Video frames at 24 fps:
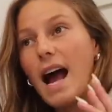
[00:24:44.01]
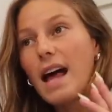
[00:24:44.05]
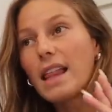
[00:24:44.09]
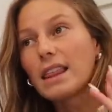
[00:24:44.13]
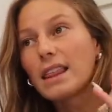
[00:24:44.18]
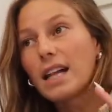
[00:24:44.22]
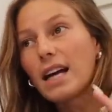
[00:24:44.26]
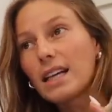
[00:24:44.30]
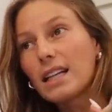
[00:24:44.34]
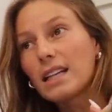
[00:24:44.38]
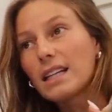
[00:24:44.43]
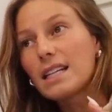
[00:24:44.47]

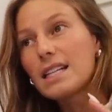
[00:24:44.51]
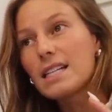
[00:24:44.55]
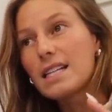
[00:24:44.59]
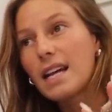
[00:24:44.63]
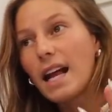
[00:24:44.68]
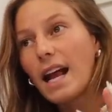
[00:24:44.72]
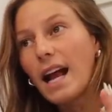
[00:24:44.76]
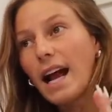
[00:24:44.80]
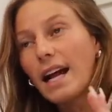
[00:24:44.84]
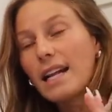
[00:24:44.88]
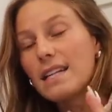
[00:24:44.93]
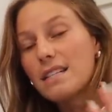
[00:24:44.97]
Luckily
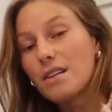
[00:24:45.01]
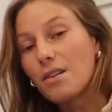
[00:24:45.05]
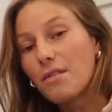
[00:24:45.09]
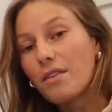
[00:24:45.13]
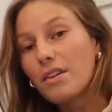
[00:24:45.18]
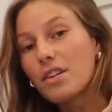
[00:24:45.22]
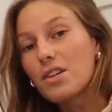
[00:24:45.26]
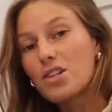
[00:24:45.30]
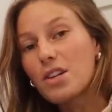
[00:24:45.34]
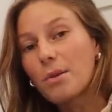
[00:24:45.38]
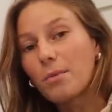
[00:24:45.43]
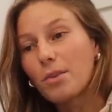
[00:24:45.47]
today I did
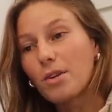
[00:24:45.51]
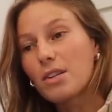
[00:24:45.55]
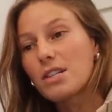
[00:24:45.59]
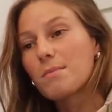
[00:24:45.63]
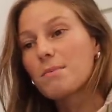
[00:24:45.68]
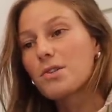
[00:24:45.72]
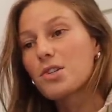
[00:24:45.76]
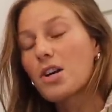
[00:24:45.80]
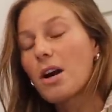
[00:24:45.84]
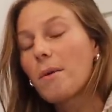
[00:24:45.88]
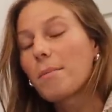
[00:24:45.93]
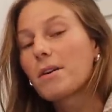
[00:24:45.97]
finish up
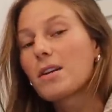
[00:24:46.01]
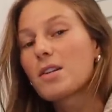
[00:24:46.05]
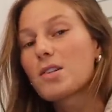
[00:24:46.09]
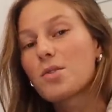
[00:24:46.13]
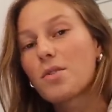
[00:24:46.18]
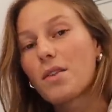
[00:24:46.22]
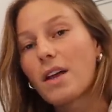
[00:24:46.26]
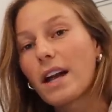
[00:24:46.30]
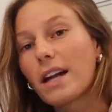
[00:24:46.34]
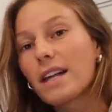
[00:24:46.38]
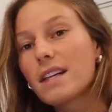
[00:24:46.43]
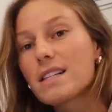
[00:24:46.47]
Christmas shopping,
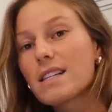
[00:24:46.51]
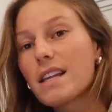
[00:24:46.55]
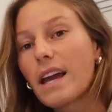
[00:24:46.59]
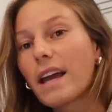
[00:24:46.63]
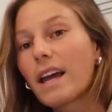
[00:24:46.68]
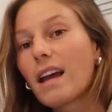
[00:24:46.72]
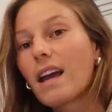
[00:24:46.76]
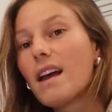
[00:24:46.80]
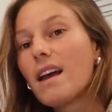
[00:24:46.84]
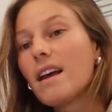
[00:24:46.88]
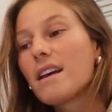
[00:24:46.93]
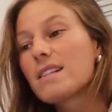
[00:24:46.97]
so that is
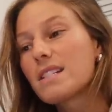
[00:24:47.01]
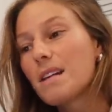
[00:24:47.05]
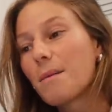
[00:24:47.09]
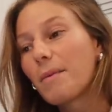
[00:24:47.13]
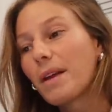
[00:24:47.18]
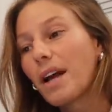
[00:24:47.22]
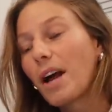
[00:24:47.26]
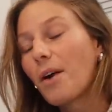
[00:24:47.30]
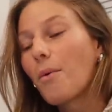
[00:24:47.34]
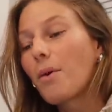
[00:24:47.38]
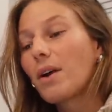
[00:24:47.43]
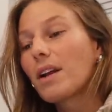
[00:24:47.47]
like
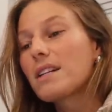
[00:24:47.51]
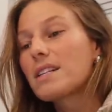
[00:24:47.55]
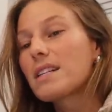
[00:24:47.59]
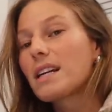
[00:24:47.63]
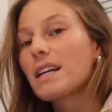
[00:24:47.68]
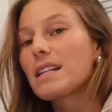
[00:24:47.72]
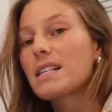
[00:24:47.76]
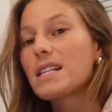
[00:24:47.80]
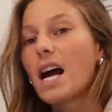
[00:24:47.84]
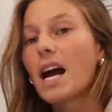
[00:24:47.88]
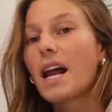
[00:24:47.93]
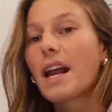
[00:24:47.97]
something I wanted to
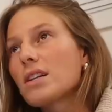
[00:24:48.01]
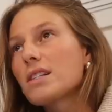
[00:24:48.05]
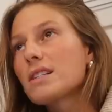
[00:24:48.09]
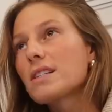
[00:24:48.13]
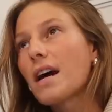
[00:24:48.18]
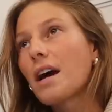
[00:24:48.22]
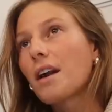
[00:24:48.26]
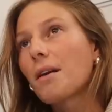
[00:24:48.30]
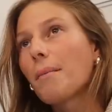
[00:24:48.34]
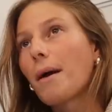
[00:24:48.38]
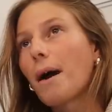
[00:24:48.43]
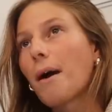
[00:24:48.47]
get done. Stressed
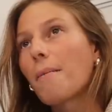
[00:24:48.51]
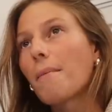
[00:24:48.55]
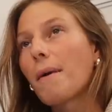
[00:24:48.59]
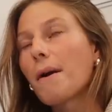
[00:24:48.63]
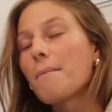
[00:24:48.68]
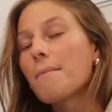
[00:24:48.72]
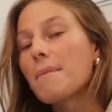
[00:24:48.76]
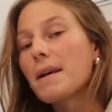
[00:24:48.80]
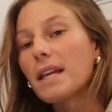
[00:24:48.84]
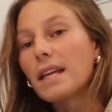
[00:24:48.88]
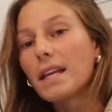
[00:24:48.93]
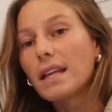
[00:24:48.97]
out about my
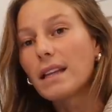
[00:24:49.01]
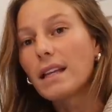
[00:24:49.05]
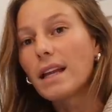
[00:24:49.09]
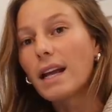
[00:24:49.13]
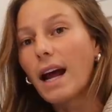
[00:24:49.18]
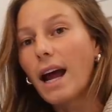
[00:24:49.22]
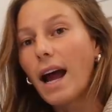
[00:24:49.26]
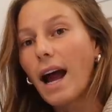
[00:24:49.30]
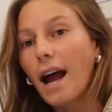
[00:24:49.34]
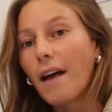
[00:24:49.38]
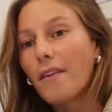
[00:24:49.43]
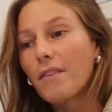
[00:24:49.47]
meeting that
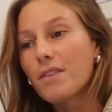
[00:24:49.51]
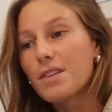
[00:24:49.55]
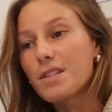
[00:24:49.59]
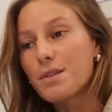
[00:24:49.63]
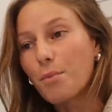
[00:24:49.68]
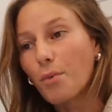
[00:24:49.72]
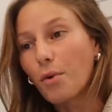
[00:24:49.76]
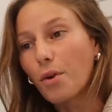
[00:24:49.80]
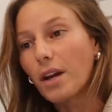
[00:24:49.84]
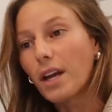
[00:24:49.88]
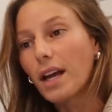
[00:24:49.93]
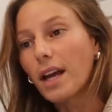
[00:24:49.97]
I had this
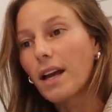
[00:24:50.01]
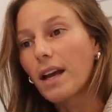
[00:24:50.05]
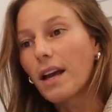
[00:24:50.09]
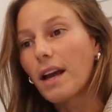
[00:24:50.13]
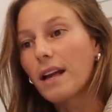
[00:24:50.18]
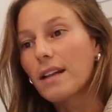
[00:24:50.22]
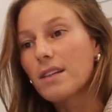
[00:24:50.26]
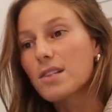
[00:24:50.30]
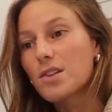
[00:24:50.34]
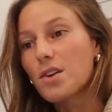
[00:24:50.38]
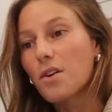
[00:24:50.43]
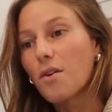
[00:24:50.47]
morning,
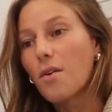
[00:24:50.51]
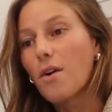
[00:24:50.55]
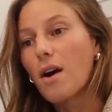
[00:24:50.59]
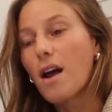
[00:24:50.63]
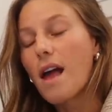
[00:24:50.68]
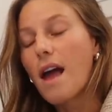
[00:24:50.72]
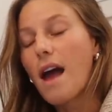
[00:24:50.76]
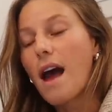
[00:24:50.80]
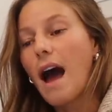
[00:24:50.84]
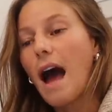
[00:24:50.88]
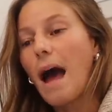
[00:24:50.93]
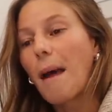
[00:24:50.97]
and so
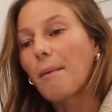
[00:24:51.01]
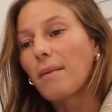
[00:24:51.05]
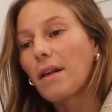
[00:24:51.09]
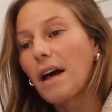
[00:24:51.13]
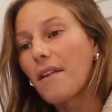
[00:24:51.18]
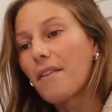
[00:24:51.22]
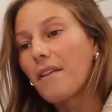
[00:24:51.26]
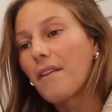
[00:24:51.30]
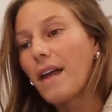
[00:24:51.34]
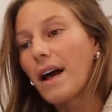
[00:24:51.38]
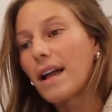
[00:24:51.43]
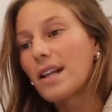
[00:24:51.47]
I'm
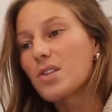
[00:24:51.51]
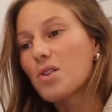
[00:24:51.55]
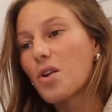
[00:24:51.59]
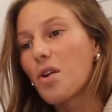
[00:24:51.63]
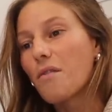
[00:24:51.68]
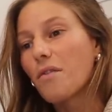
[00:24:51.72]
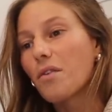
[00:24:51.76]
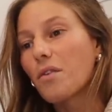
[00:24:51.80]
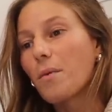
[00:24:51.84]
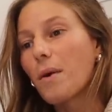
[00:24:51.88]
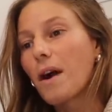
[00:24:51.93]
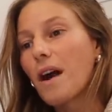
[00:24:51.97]
glad that that's
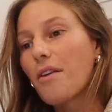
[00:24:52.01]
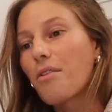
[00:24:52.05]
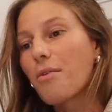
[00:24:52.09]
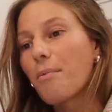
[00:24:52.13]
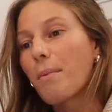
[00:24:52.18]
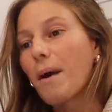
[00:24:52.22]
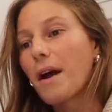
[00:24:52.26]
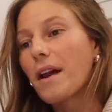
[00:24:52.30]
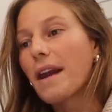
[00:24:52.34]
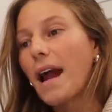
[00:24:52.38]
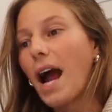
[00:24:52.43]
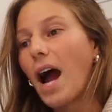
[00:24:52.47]
over with,
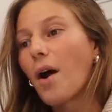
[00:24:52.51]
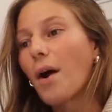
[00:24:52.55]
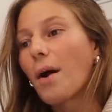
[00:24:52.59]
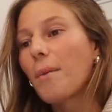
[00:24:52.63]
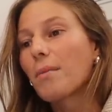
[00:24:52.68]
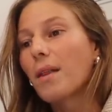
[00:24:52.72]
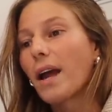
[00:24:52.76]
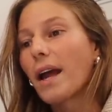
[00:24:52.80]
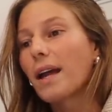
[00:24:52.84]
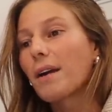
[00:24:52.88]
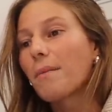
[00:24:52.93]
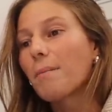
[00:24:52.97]
but now
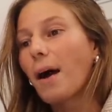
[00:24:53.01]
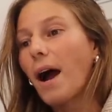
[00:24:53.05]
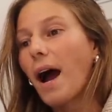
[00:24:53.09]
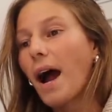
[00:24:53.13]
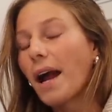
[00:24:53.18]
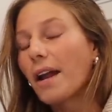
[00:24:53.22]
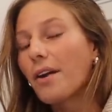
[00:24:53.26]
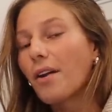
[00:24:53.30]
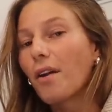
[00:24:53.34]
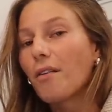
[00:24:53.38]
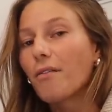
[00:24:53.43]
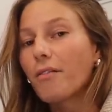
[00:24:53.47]
I'm like
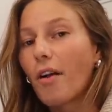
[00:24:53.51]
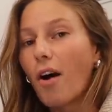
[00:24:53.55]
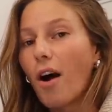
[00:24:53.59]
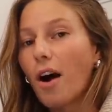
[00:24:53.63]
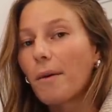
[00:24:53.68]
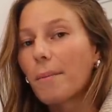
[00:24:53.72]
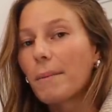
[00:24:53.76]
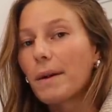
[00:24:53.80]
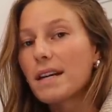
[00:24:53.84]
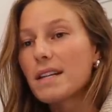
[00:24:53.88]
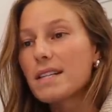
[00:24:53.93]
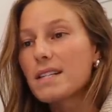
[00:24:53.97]
behind on
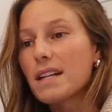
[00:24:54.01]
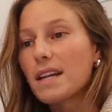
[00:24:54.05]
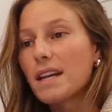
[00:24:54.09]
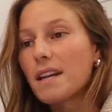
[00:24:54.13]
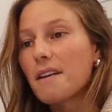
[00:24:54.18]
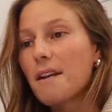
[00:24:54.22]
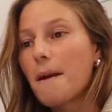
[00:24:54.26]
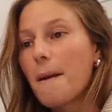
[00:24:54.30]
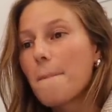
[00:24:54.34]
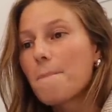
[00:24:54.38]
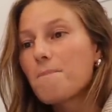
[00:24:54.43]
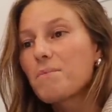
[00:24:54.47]
Vlogmas
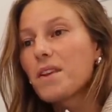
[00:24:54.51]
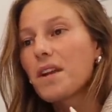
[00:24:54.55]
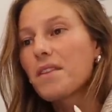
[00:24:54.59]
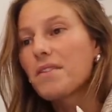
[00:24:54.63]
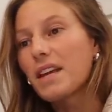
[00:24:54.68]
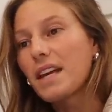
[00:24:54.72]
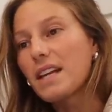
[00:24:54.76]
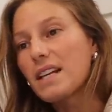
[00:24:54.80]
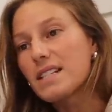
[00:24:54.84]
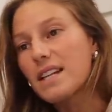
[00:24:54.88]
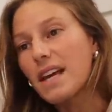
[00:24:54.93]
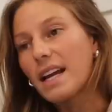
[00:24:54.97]
and
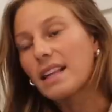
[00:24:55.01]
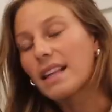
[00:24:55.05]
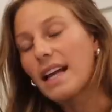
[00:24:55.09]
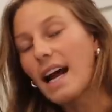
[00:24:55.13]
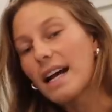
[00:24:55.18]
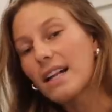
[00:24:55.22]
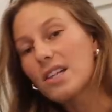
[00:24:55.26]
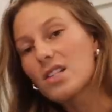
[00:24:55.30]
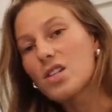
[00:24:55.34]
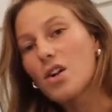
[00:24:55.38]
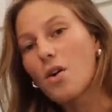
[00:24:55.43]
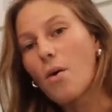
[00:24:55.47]
things like
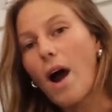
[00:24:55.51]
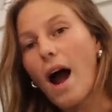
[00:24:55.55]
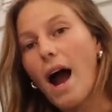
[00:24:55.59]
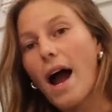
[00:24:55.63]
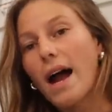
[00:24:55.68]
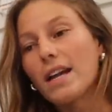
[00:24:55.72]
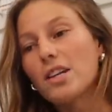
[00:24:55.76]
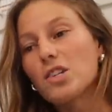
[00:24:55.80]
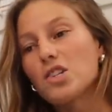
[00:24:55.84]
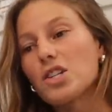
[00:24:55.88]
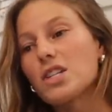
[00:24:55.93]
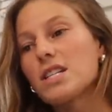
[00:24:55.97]
that, so
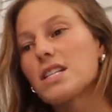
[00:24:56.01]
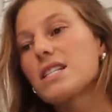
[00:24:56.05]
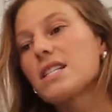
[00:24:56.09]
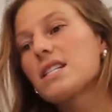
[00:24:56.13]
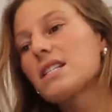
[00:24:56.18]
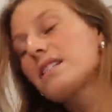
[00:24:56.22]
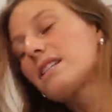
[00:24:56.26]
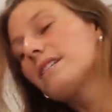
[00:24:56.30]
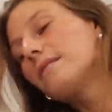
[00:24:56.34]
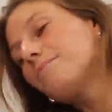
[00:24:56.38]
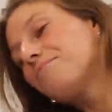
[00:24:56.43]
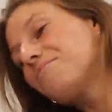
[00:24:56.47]
I
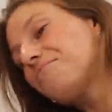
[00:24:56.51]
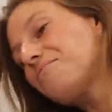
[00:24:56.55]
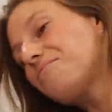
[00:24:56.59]
just